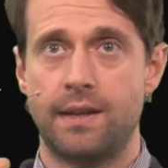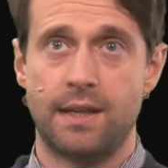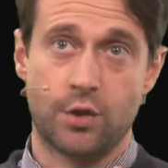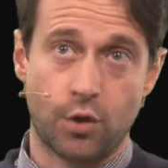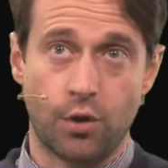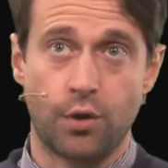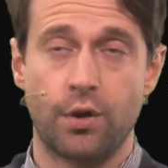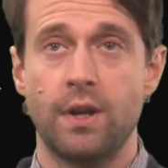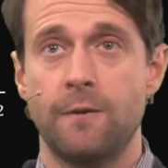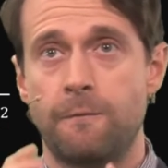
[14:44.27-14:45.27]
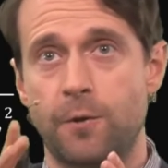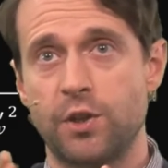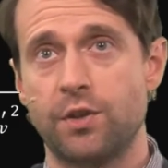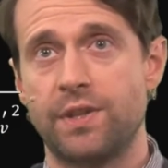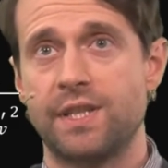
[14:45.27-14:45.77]
score for
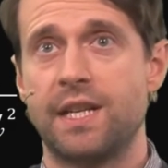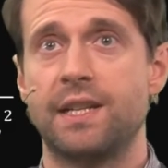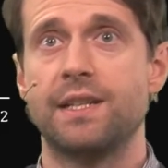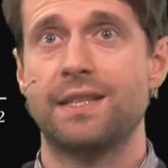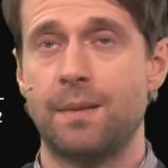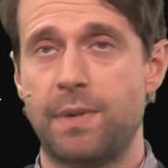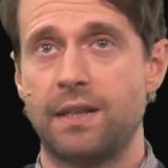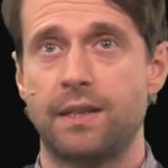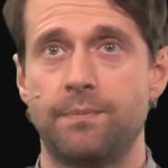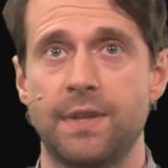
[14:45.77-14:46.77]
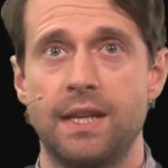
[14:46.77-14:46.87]
each of the channels separately.